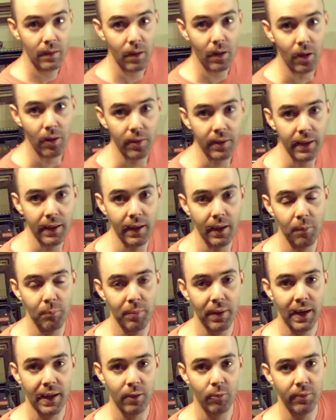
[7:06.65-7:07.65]
Okay, I'm
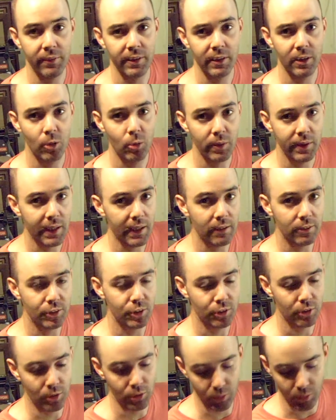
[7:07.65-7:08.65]
back with a quick
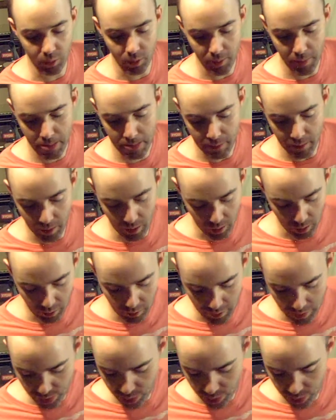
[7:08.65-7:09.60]
outro on